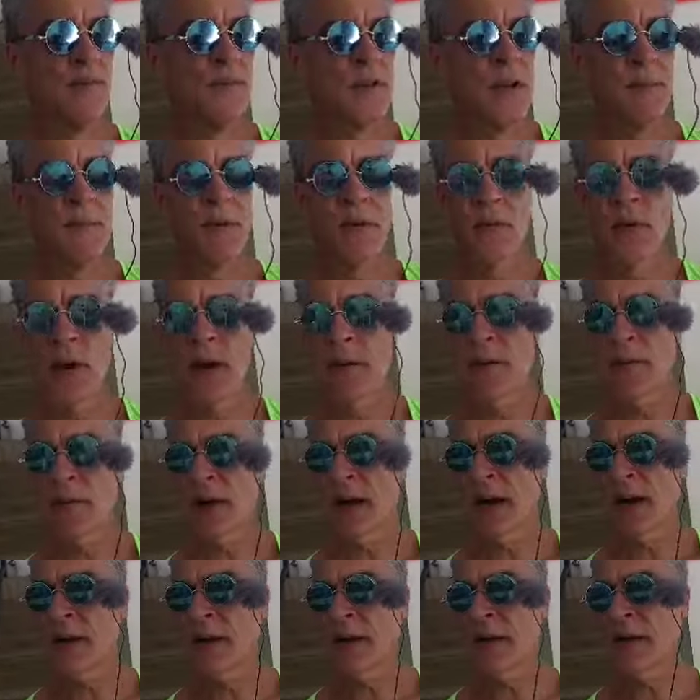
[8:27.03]
Tim and Ray were
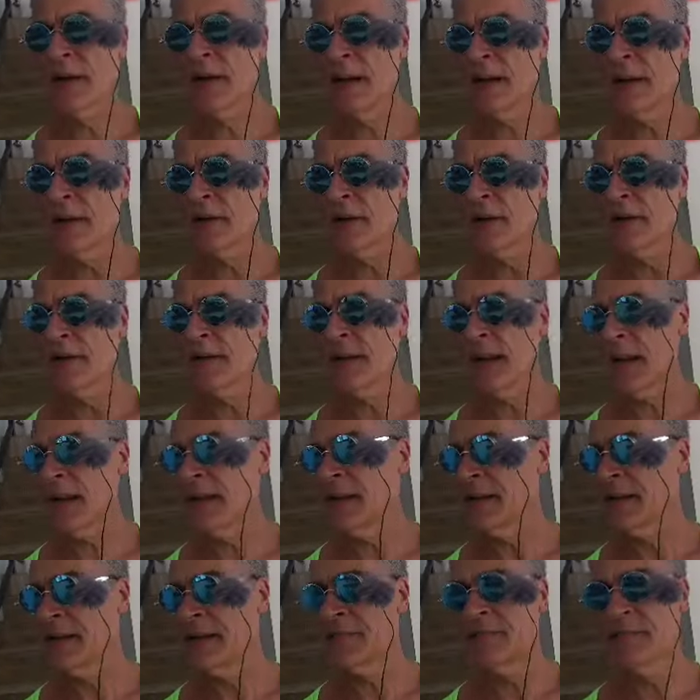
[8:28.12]
out here, and they
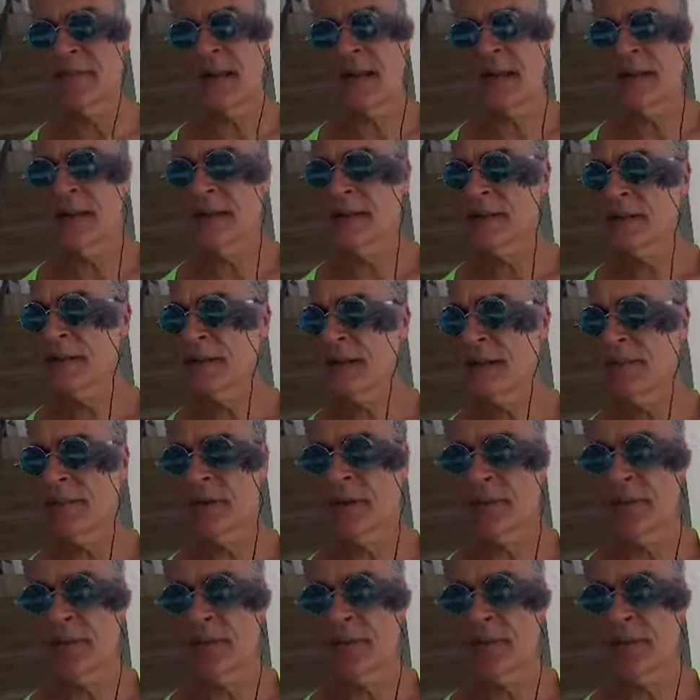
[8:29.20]
didn't seem